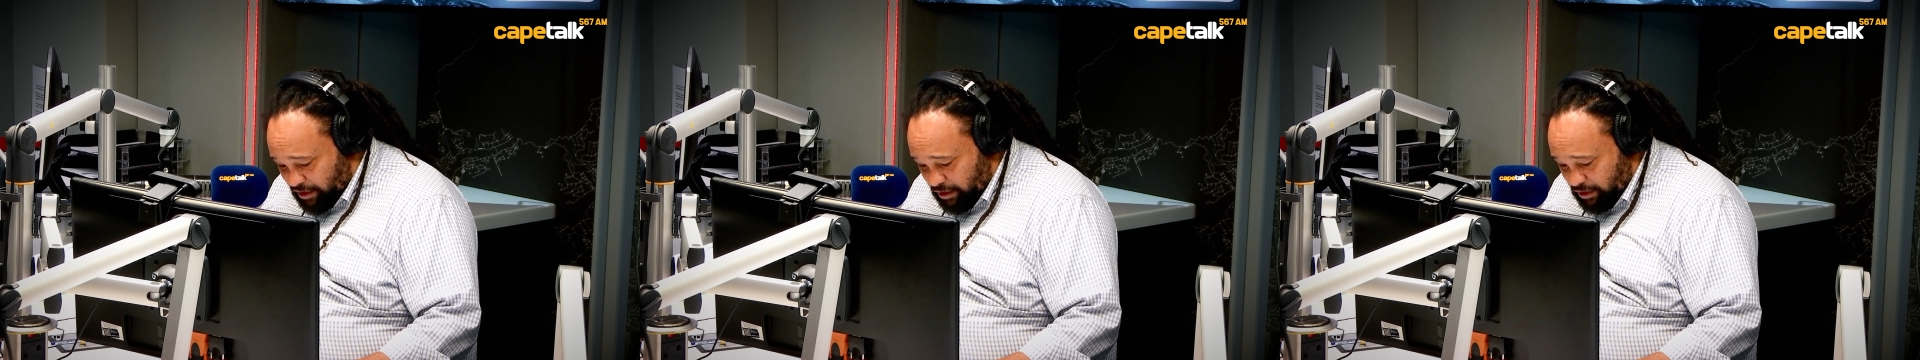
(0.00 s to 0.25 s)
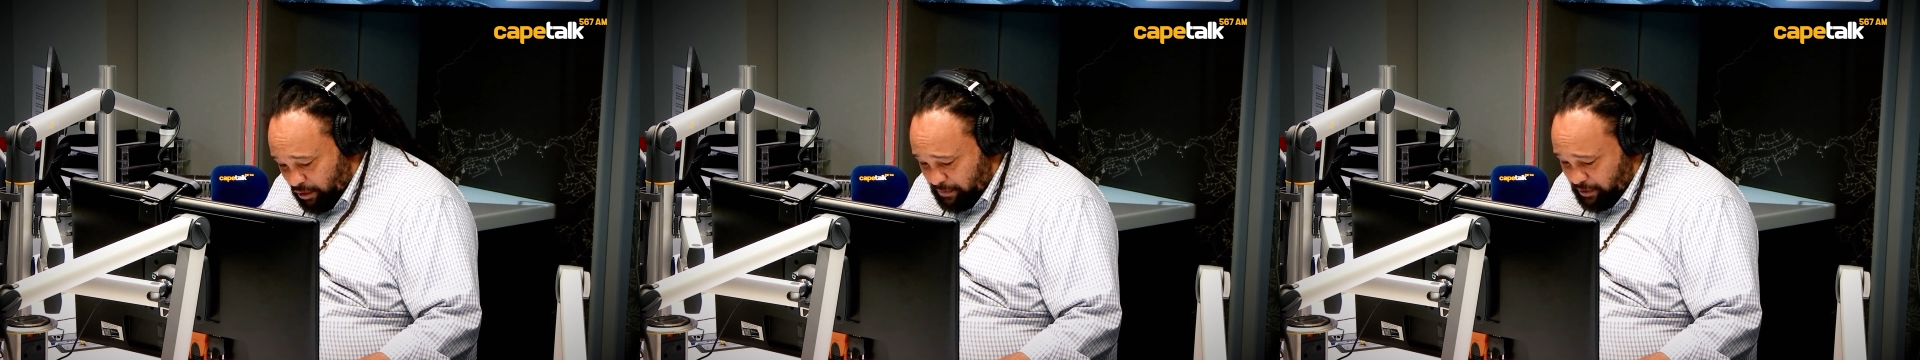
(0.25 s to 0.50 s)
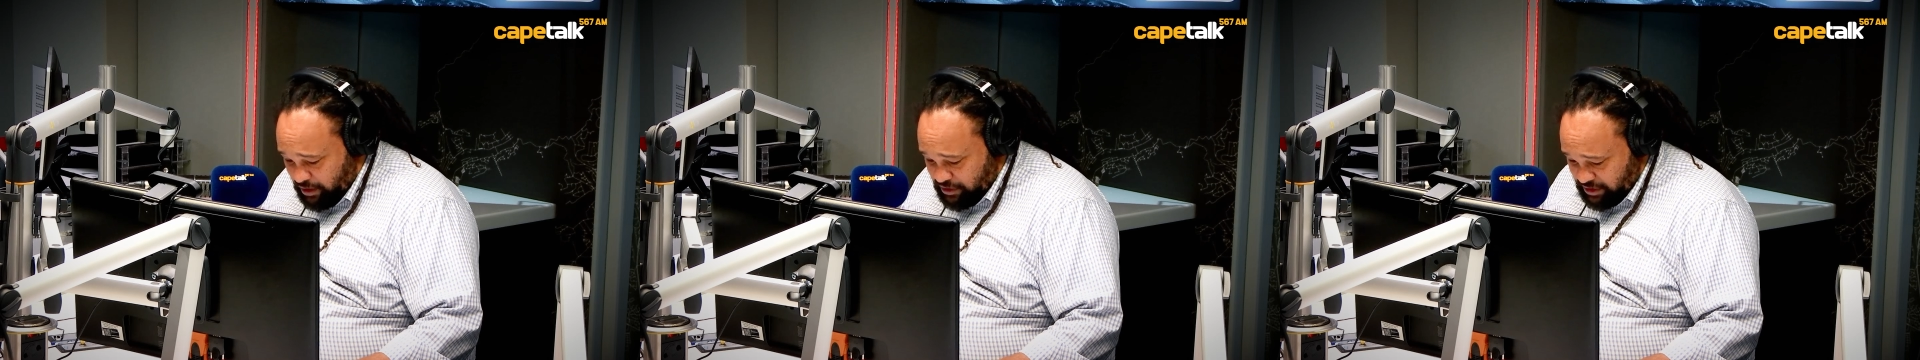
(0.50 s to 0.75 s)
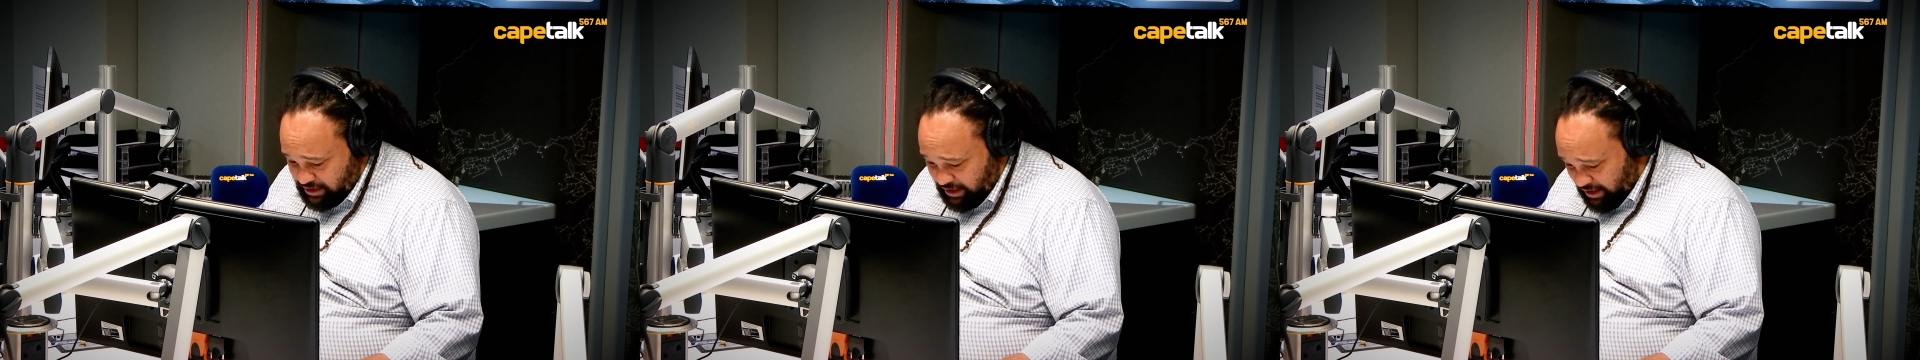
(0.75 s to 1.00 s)
Colombia,
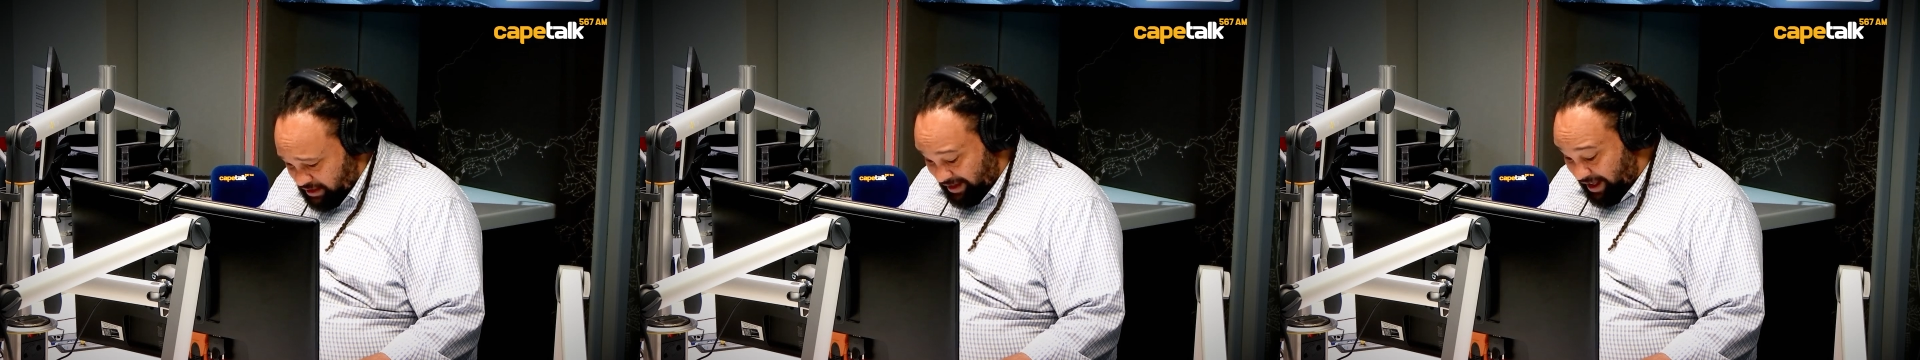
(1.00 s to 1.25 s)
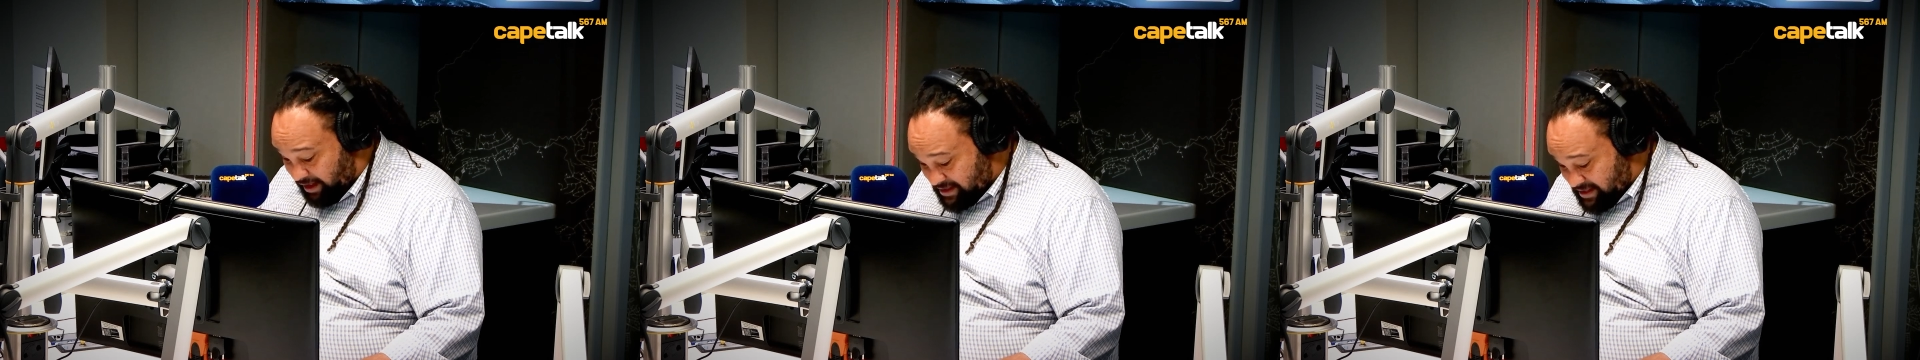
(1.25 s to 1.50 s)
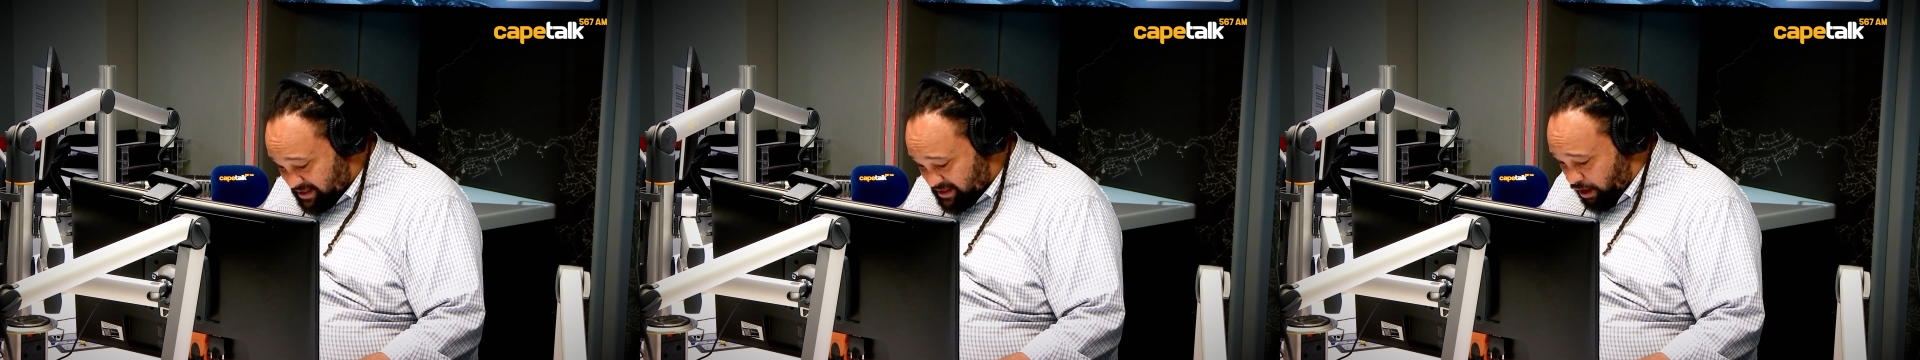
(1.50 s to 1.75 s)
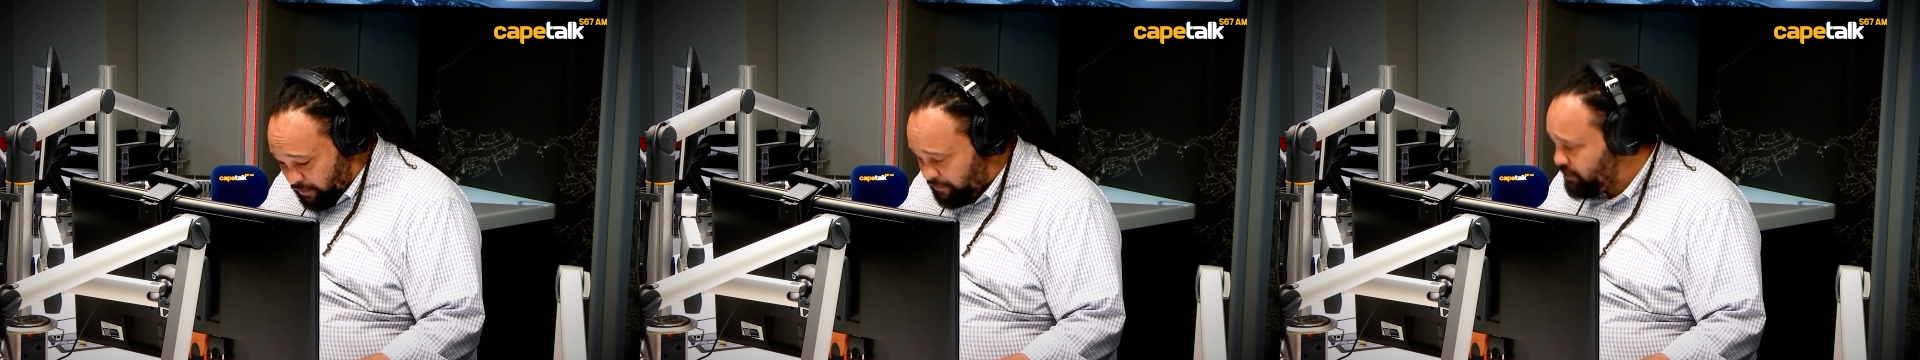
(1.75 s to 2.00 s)
Argentina, El
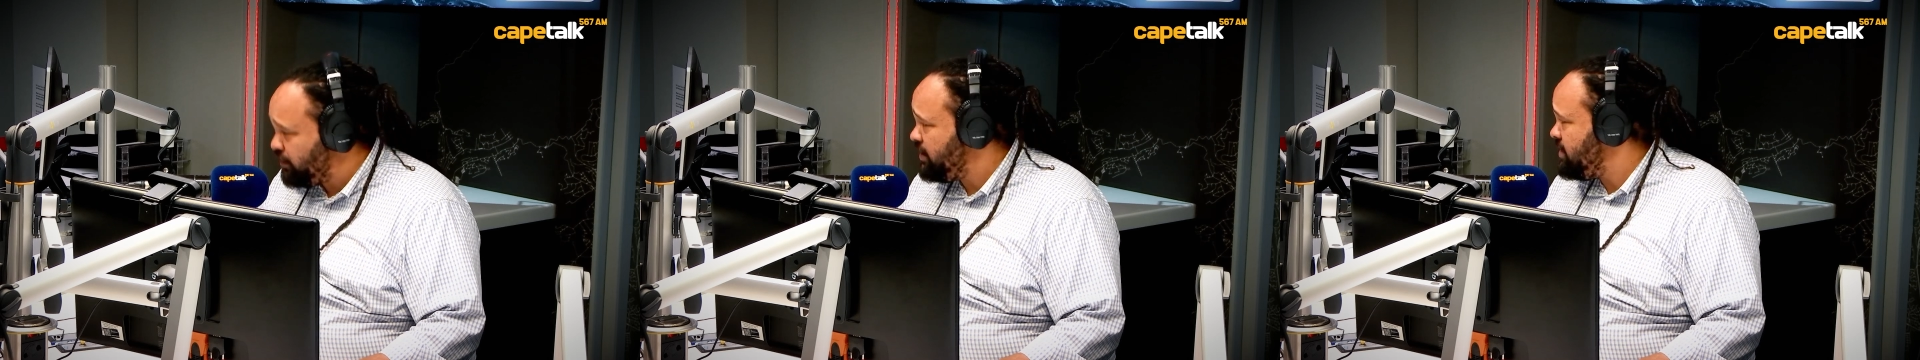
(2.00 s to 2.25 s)
Salvador.